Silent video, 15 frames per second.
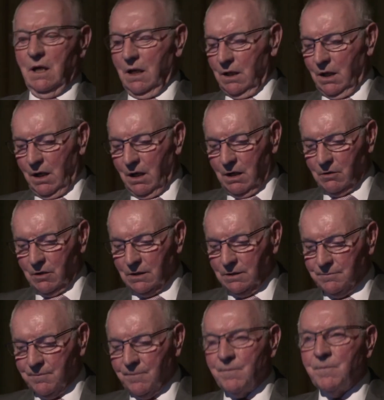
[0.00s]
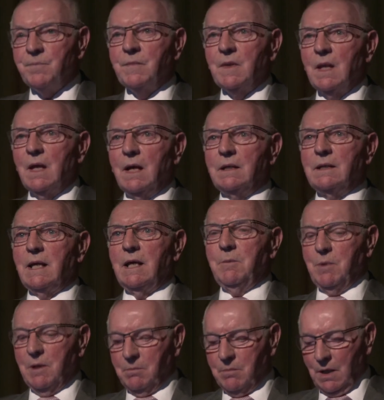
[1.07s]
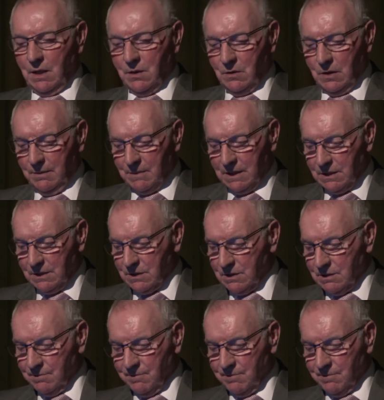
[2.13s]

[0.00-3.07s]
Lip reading: ALARA, and keeping below limits.